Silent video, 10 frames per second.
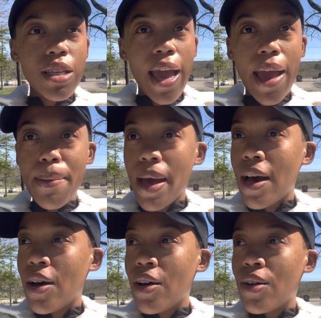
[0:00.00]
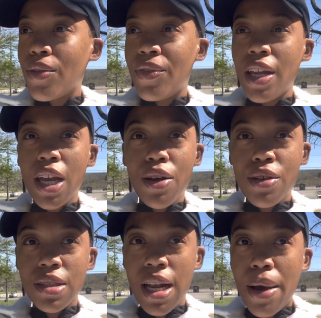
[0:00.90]
came out,
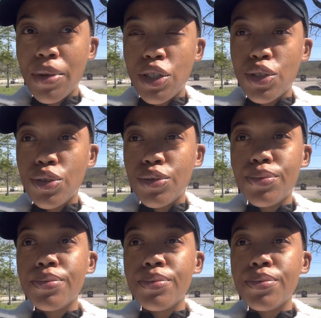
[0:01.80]
videos that I would do,